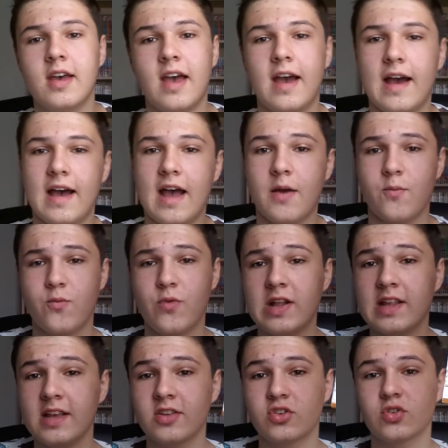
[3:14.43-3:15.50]
I'm
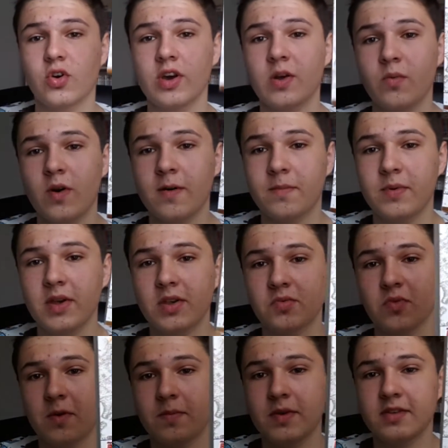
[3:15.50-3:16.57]
really enjoying One
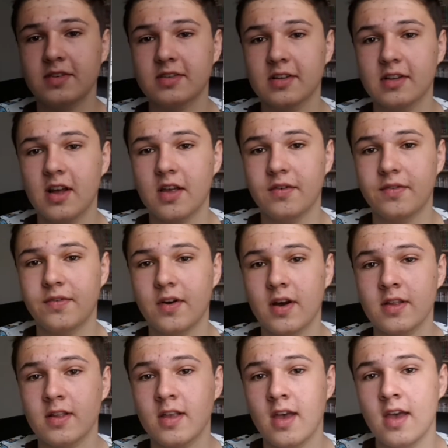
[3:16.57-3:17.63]
Piece. One Piece is a lot of
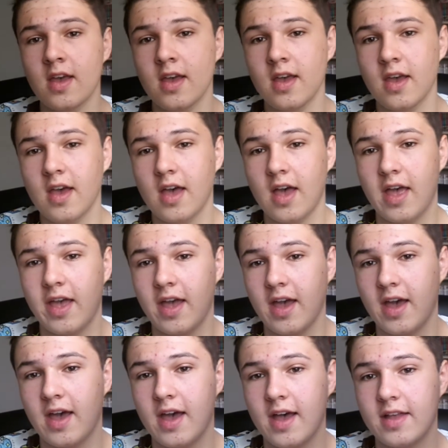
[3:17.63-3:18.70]
fun.
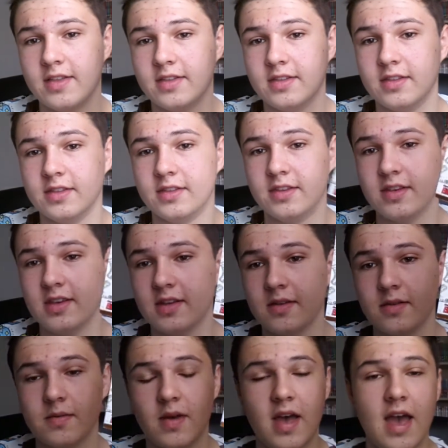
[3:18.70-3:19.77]
And
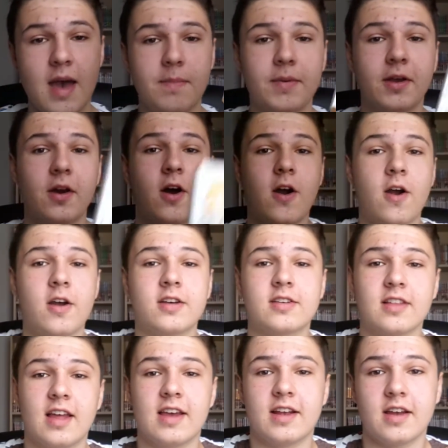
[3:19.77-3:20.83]
the epic
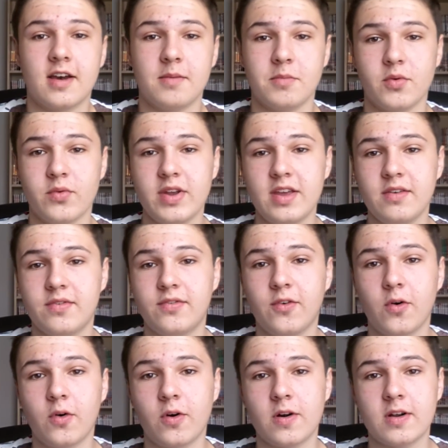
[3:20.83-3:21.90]
arcs like
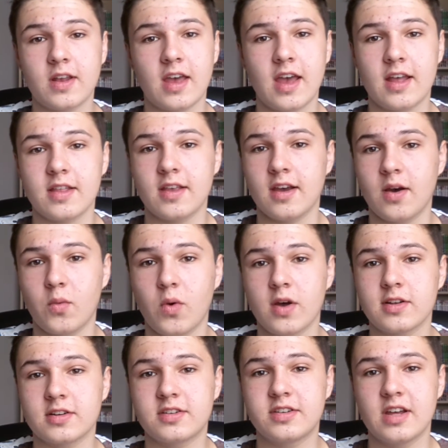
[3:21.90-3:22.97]
Marineford and
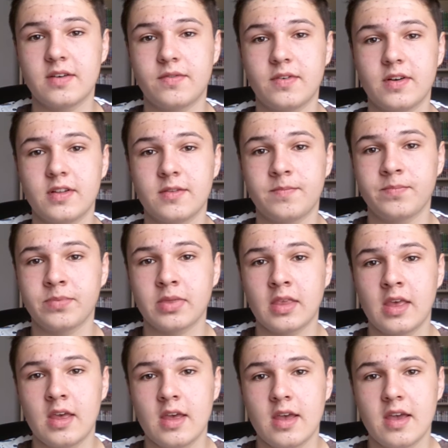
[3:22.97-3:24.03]
Water 7
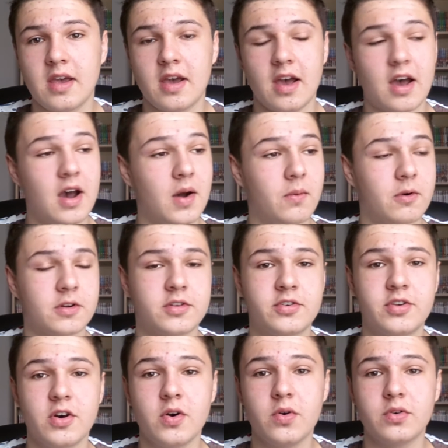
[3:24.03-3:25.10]
were
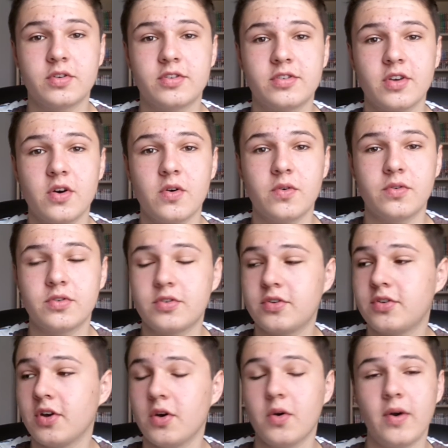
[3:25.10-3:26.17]

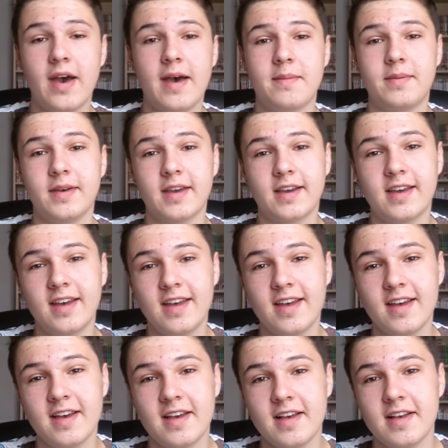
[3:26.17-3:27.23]
so epic.
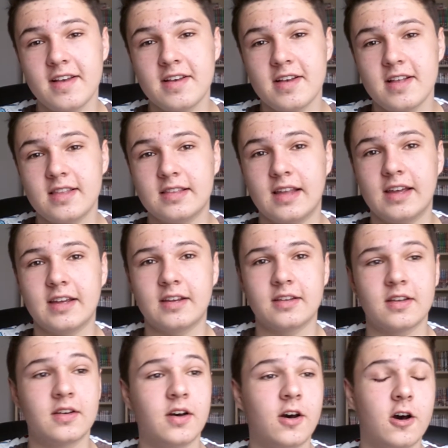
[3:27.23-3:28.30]

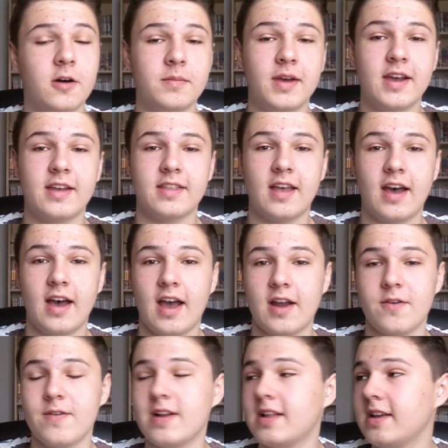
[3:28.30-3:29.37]
Like, oh man,
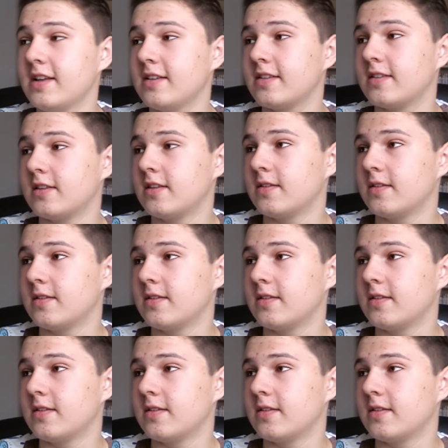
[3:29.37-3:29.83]
I really,